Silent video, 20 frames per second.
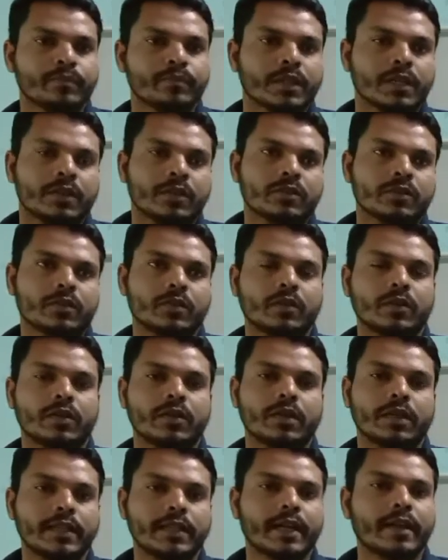So
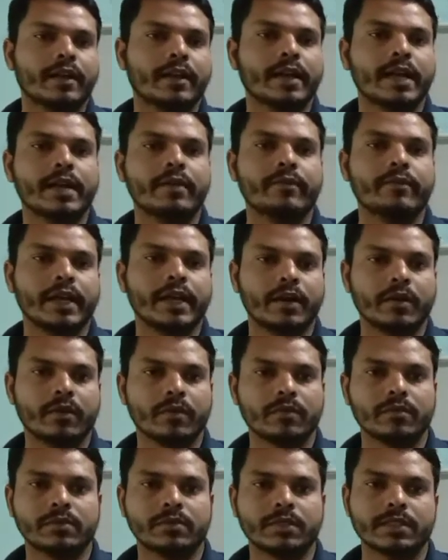in that regard we
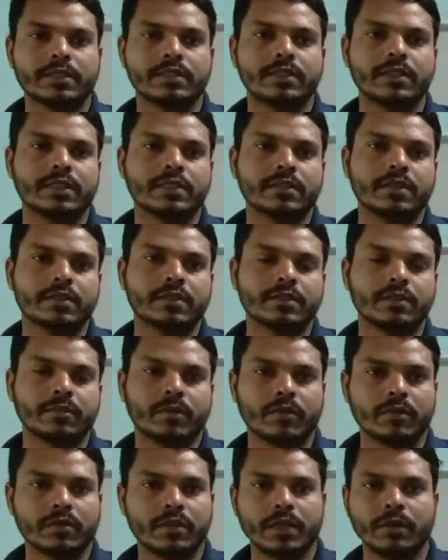have just discussed
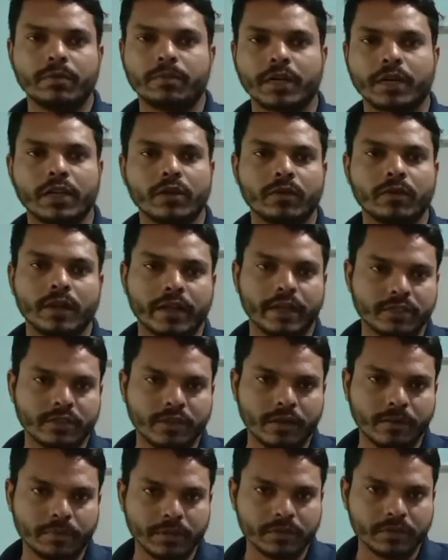about the particular
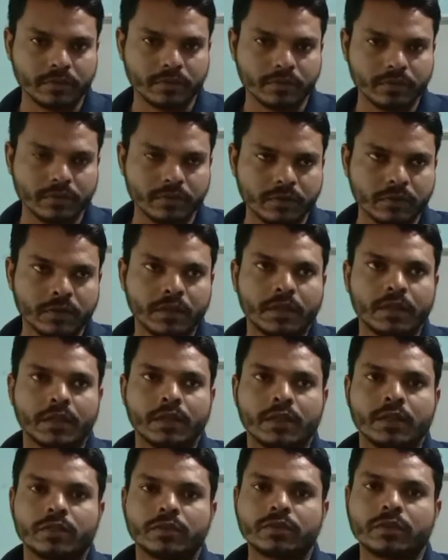examples also.
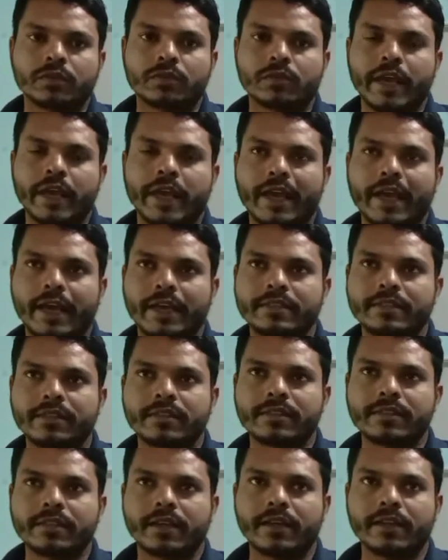So today, as I
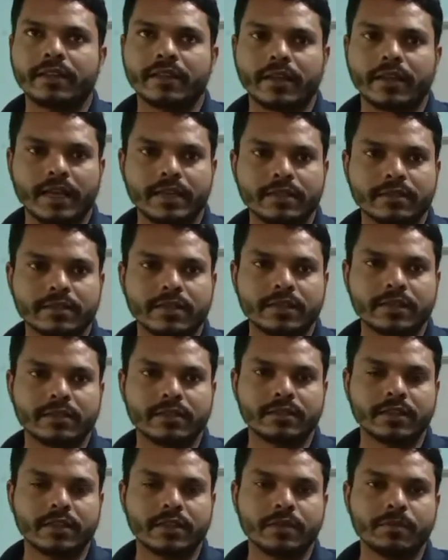said in the last class
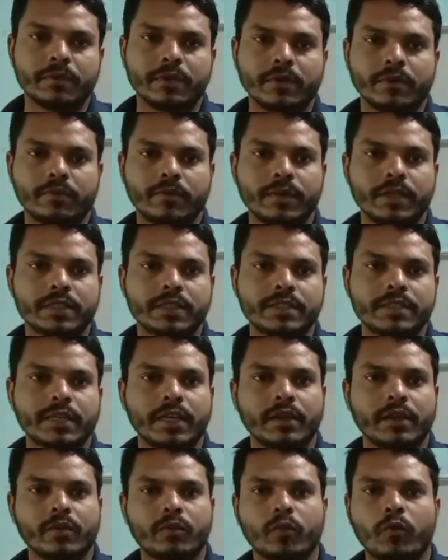itself, we will
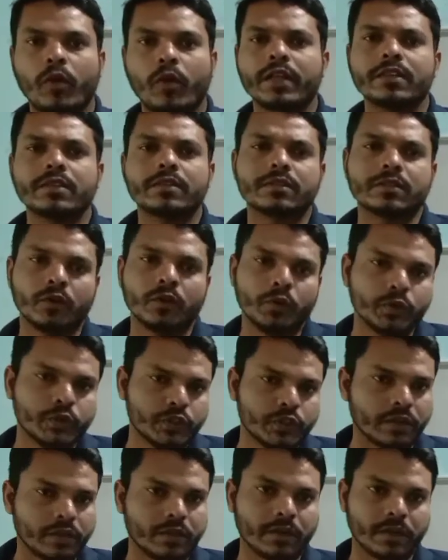see what is
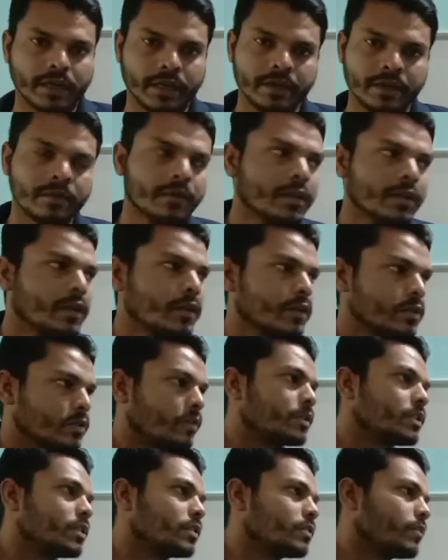solution, right? So
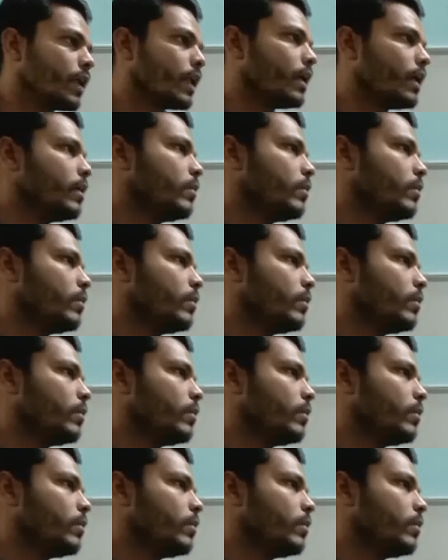which is very